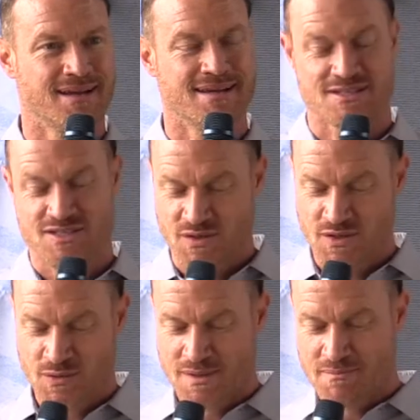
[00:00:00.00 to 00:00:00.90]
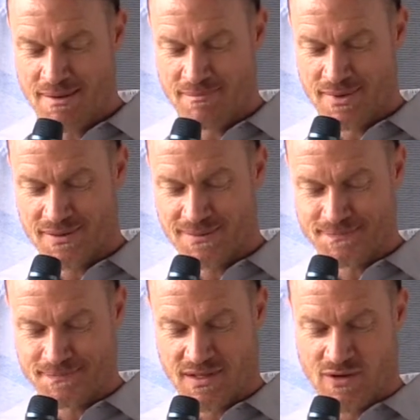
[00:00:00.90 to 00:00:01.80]
So you remember,
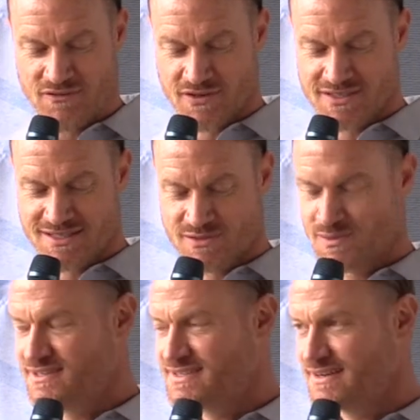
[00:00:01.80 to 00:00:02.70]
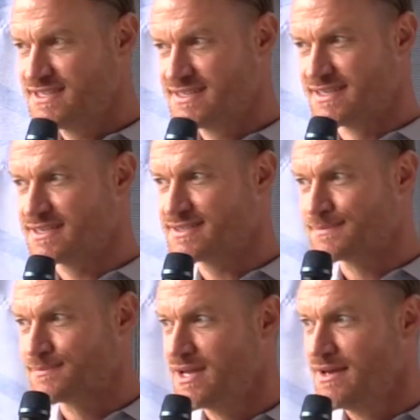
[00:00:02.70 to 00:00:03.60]
well, first let's read 7:6.
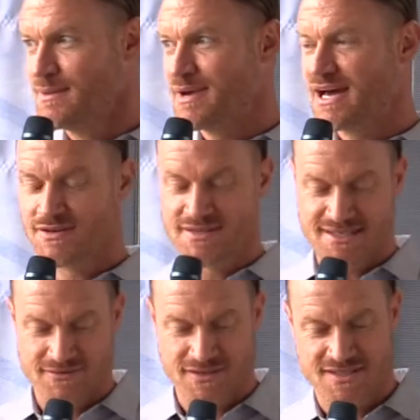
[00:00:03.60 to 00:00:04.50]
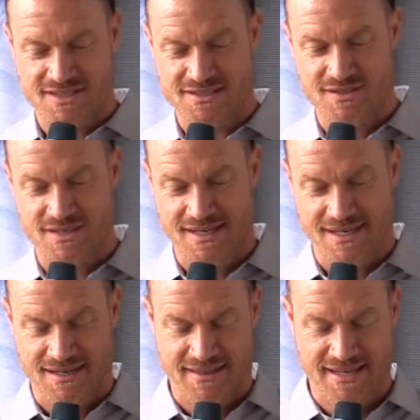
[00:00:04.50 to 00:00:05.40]
Matthew 7, verse 6.
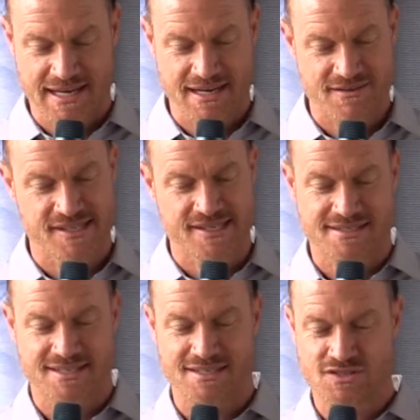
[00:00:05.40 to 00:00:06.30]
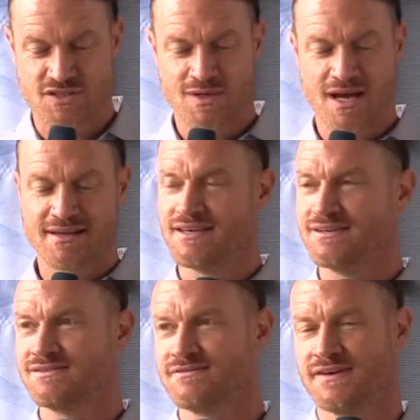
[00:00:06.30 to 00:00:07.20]
In the NIV it says, "Do not
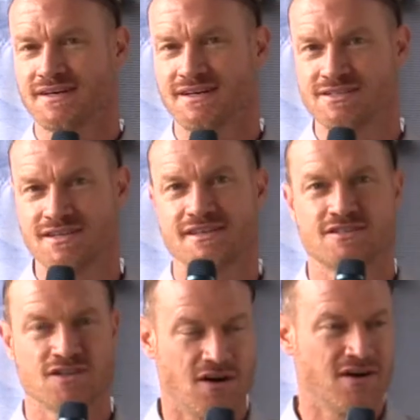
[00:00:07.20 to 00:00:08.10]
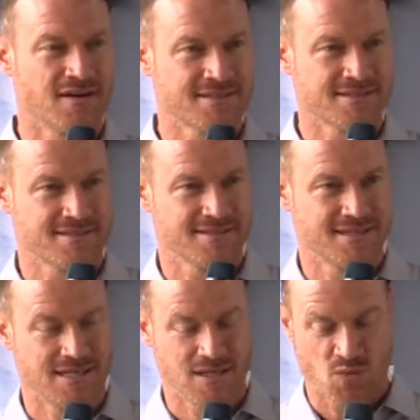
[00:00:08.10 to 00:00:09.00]
give to the dogs
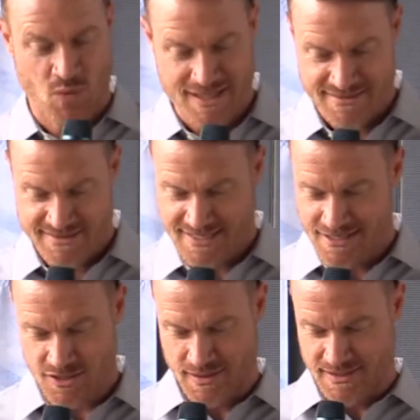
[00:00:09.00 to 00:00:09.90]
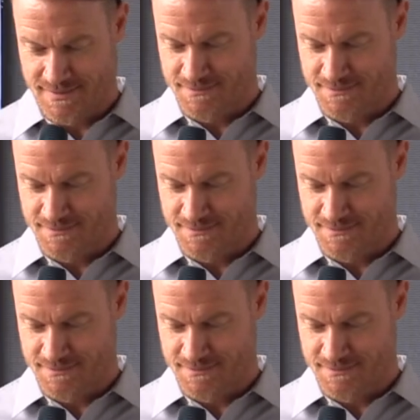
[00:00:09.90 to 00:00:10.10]
what is sacred.